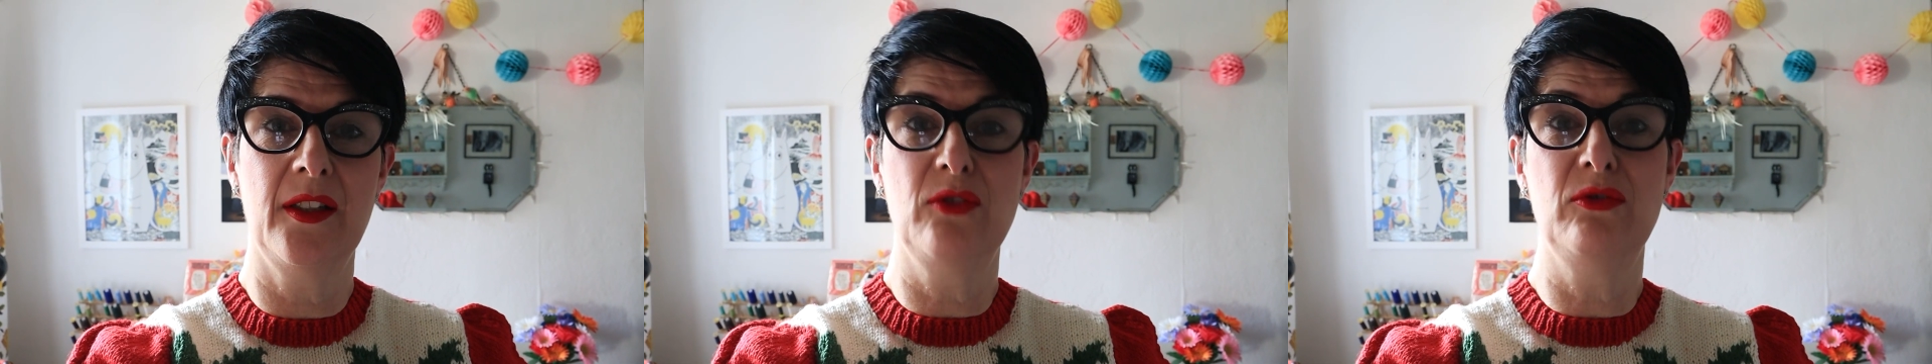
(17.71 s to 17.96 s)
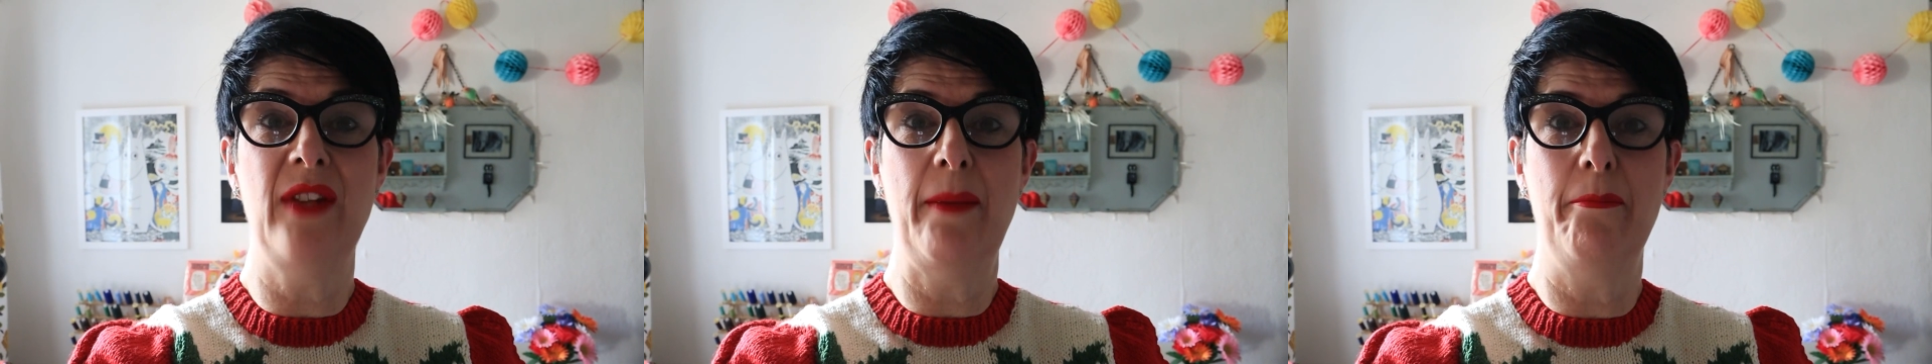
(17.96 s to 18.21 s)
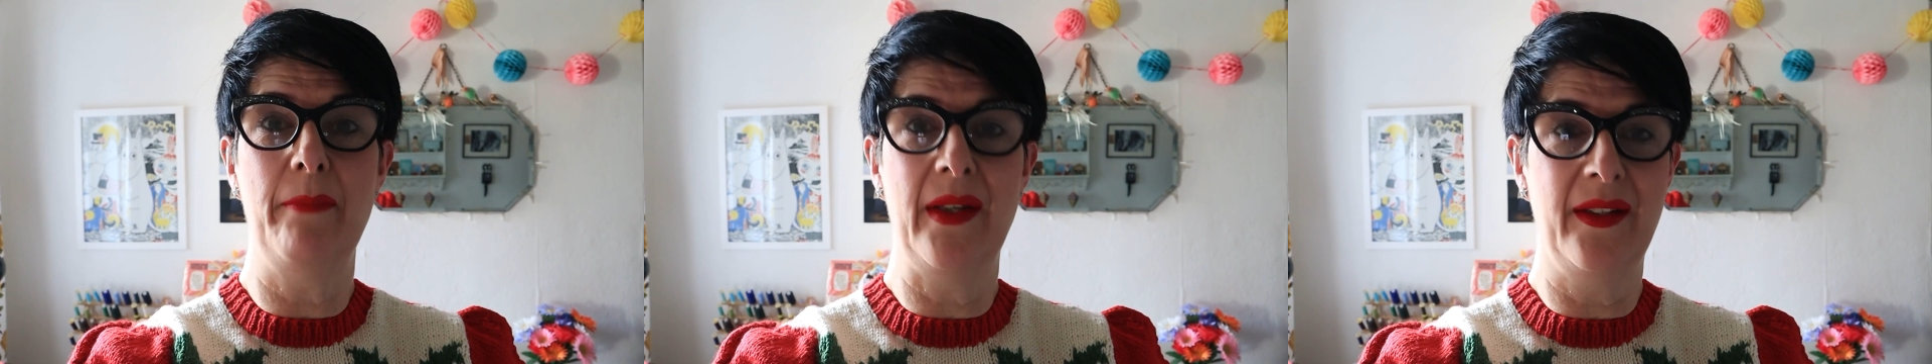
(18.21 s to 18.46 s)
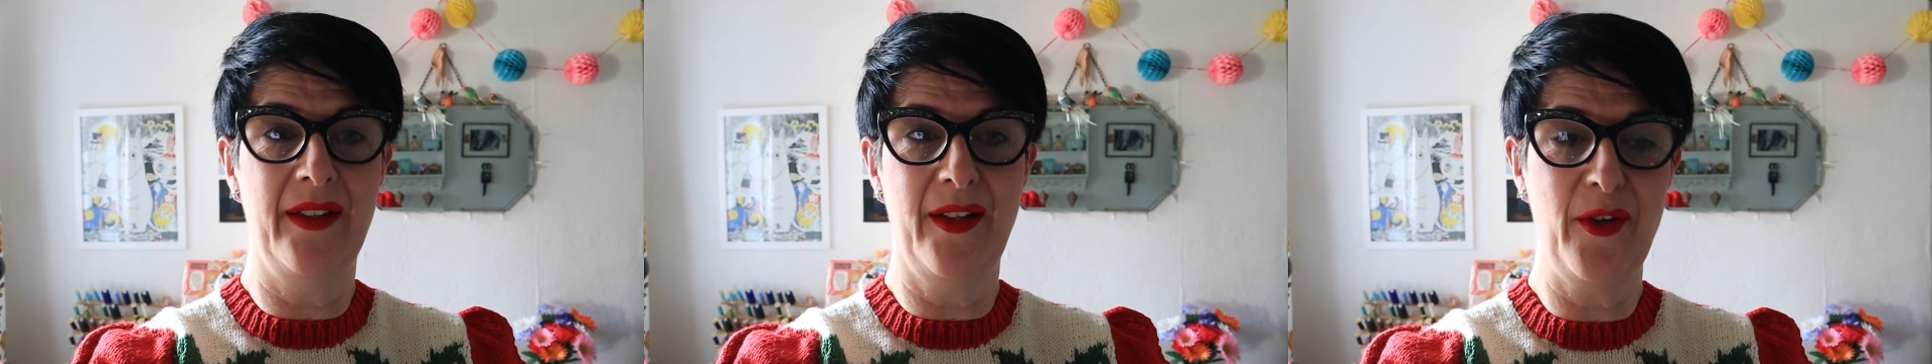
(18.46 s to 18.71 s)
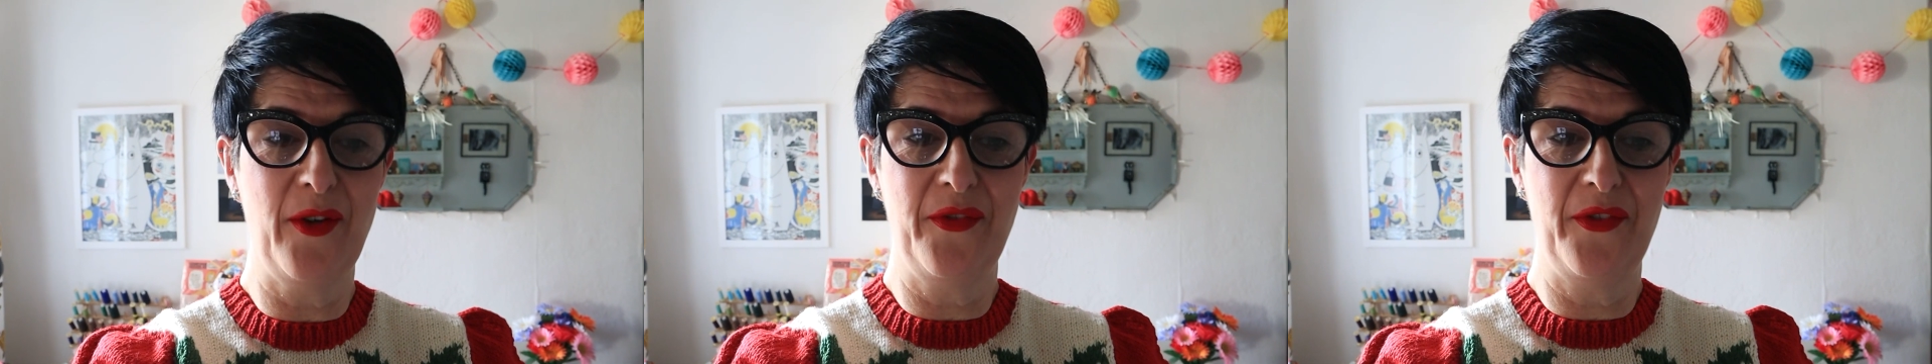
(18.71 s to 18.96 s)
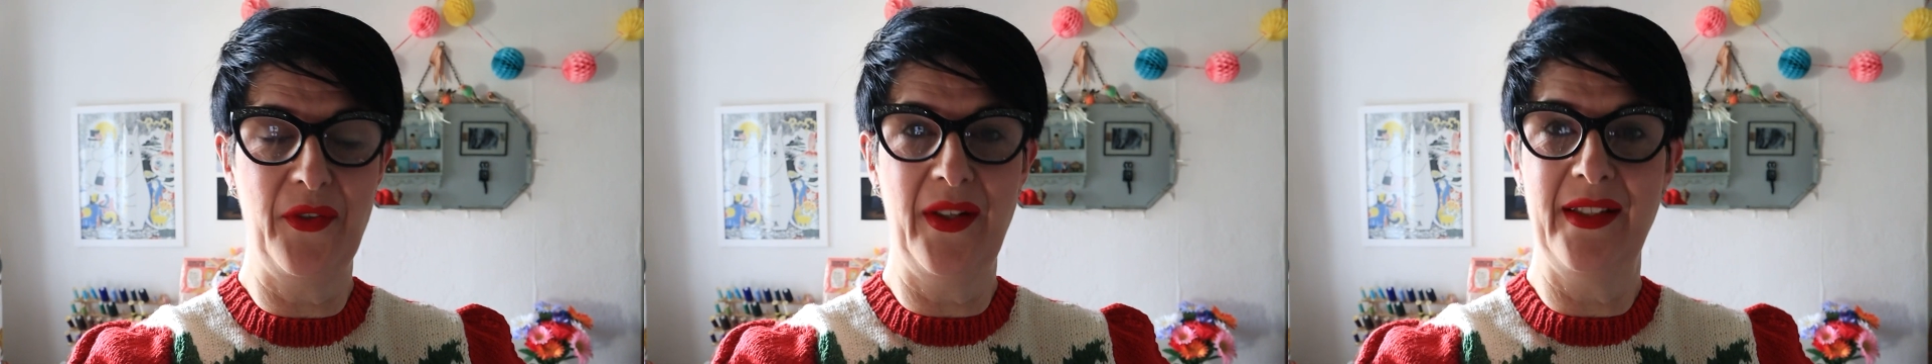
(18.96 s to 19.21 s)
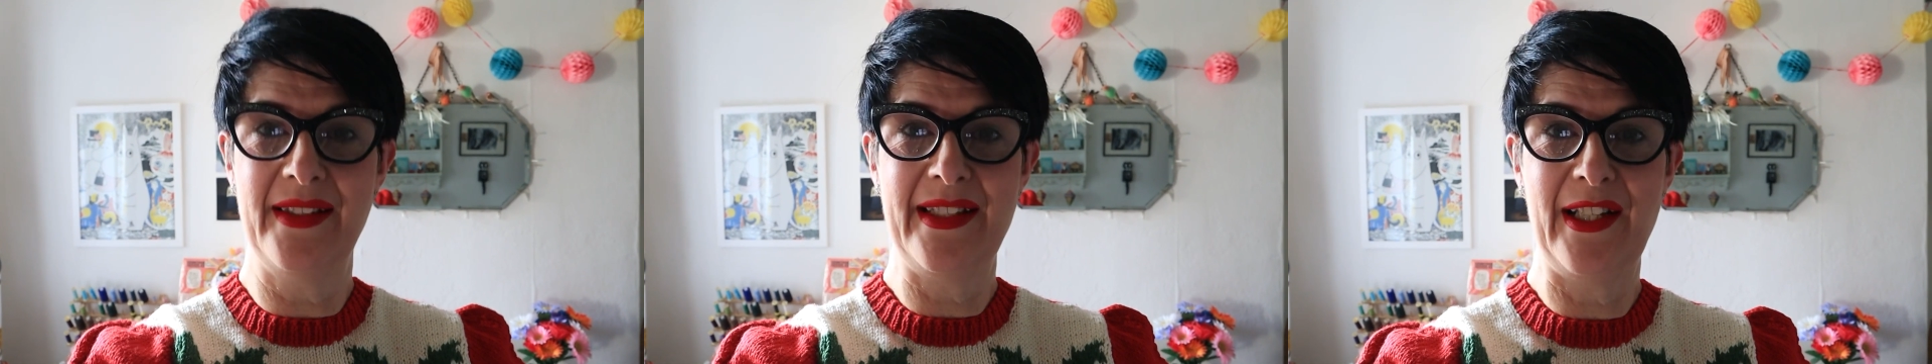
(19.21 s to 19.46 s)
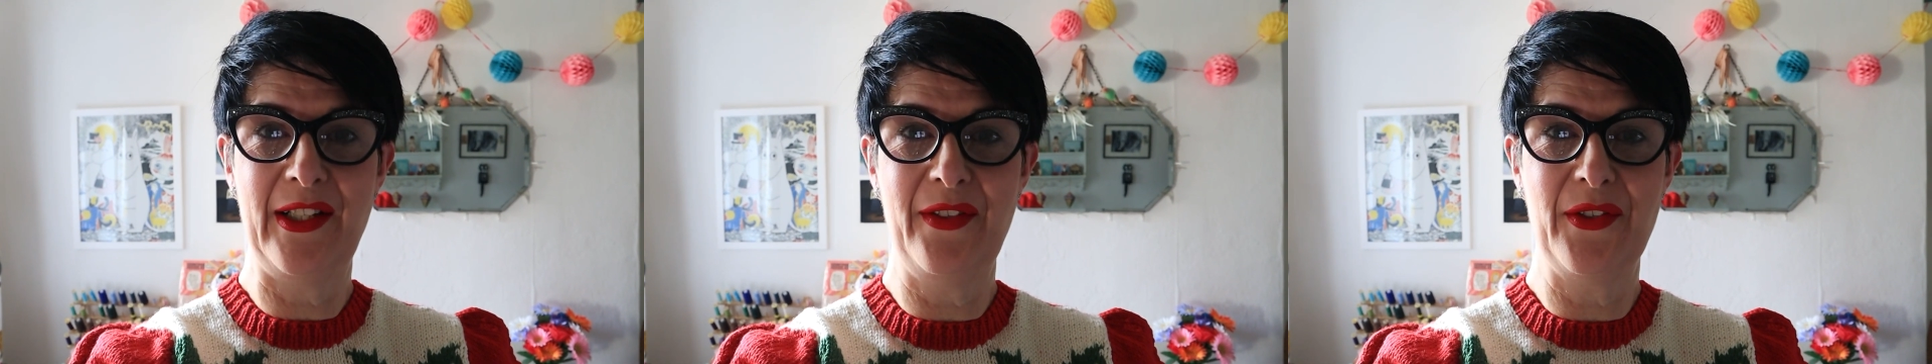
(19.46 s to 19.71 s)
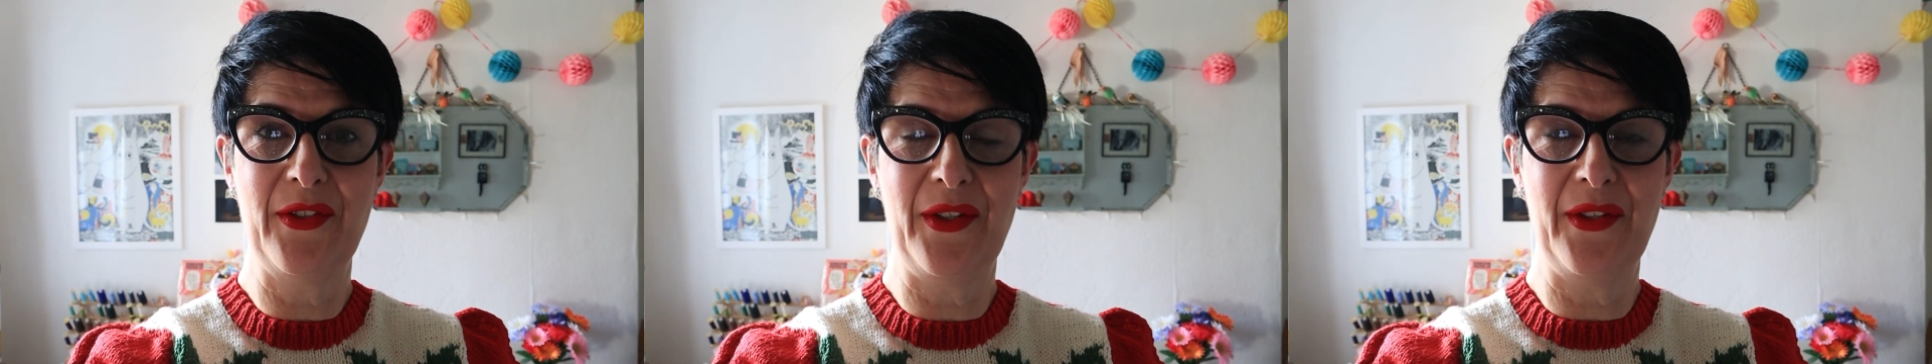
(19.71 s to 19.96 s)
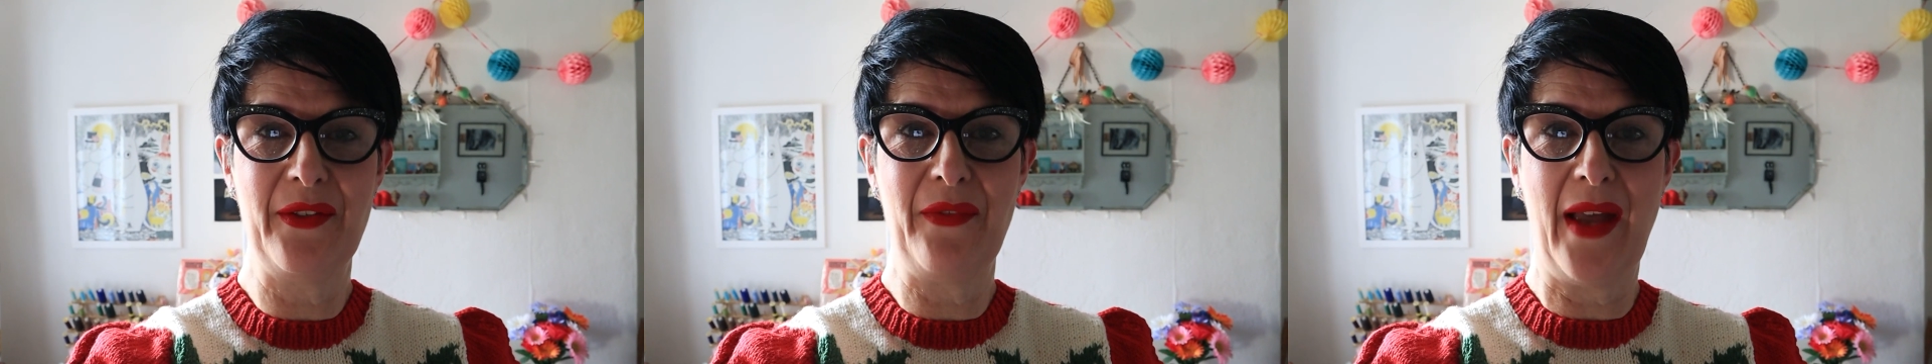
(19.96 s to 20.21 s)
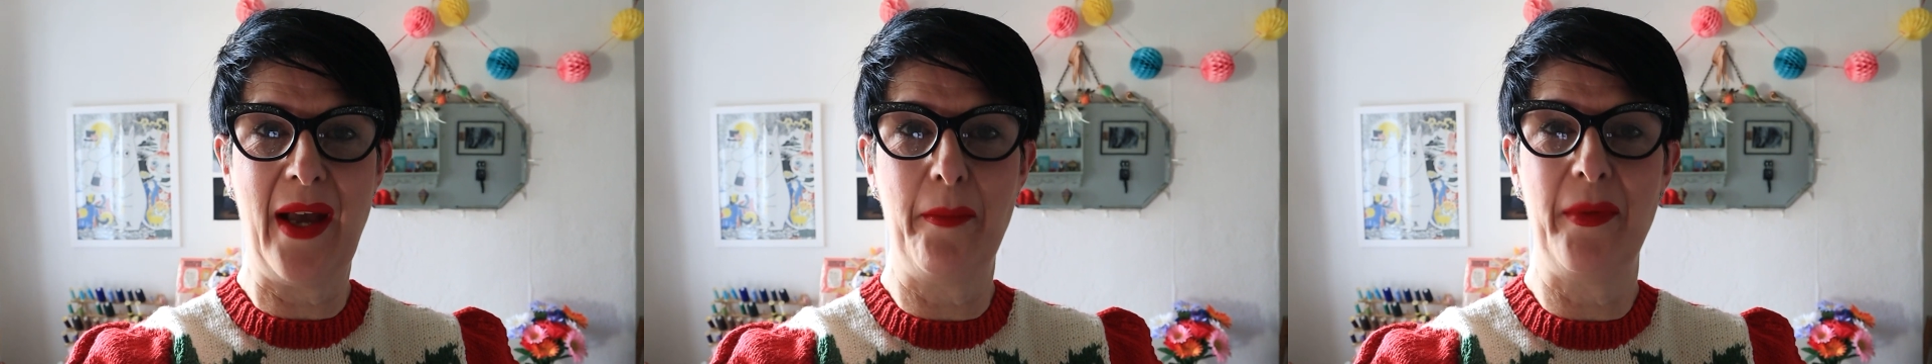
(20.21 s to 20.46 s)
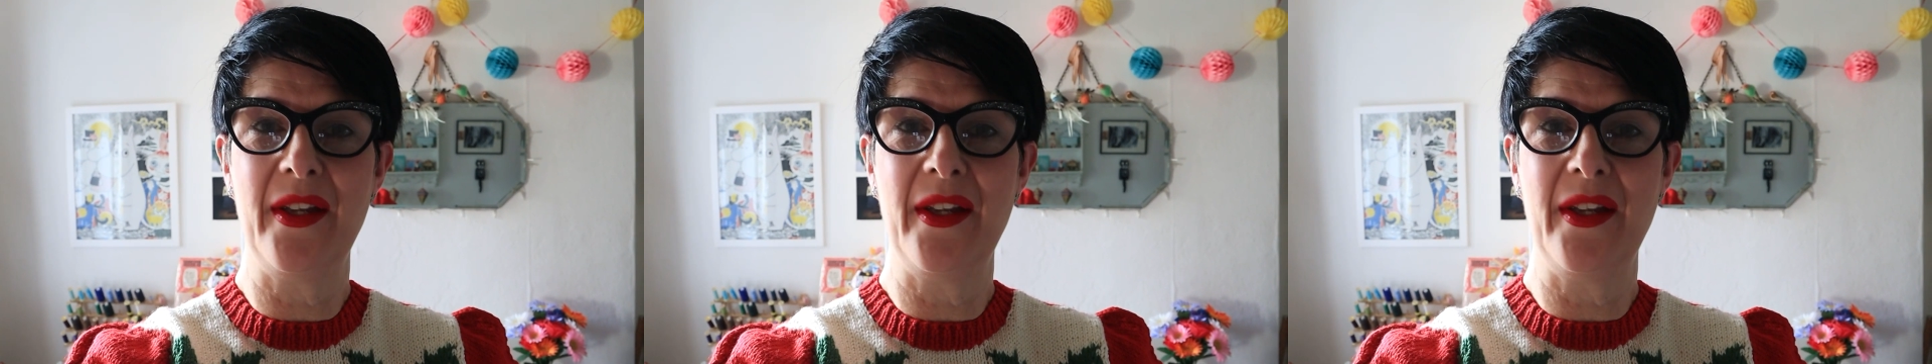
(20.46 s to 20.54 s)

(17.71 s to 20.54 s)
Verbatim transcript: grim after it and tell you the truth of that.